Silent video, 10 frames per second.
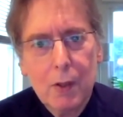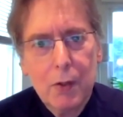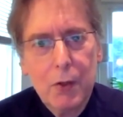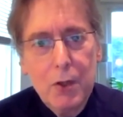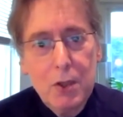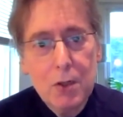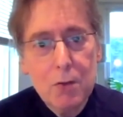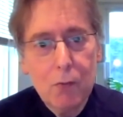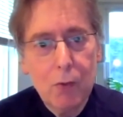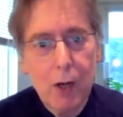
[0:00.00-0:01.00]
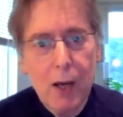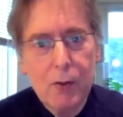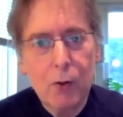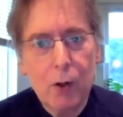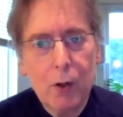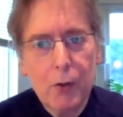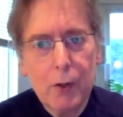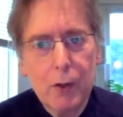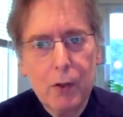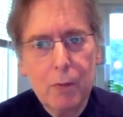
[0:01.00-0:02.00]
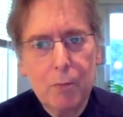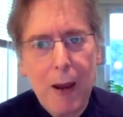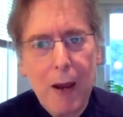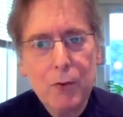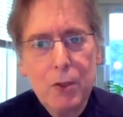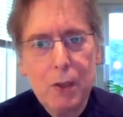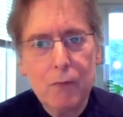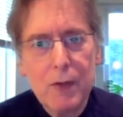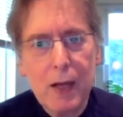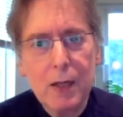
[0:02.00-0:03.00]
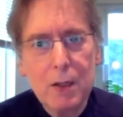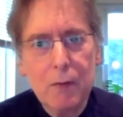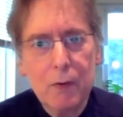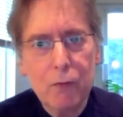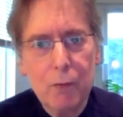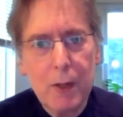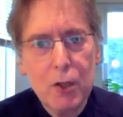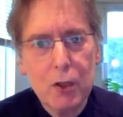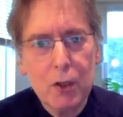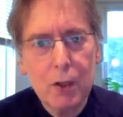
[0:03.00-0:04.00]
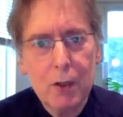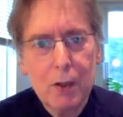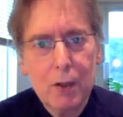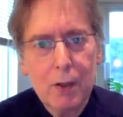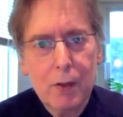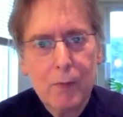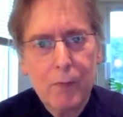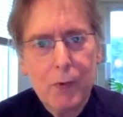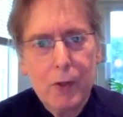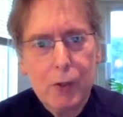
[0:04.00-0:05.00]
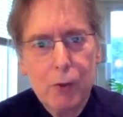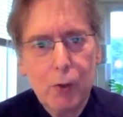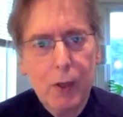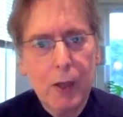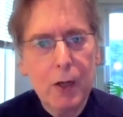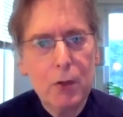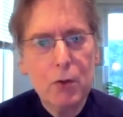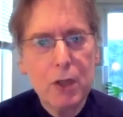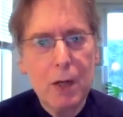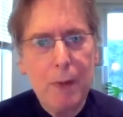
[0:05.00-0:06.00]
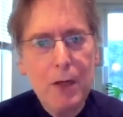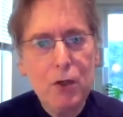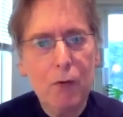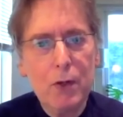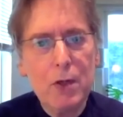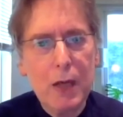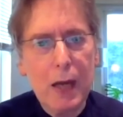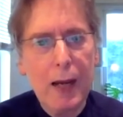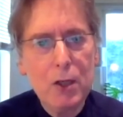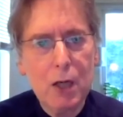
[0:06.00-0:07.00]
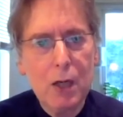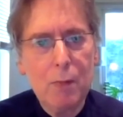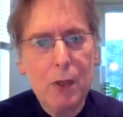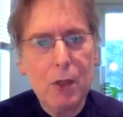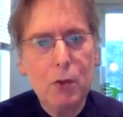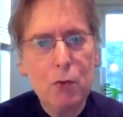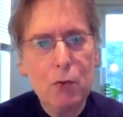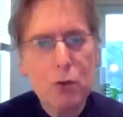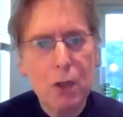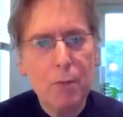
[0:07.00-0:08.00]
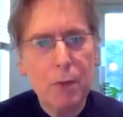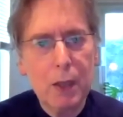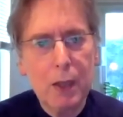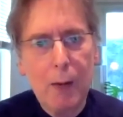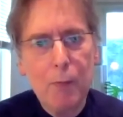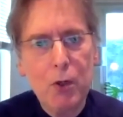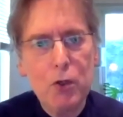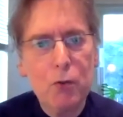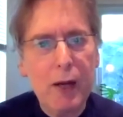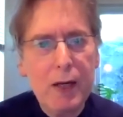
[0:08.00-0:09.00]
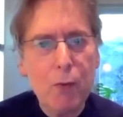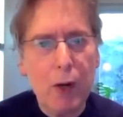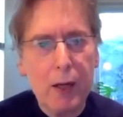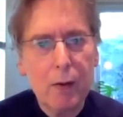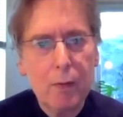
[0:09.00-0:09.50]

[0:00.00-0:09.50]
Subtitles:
This is what I call the bounty of negative information. You look at it and you say, Beethoven is asking me to do something that I'm going to do anyway.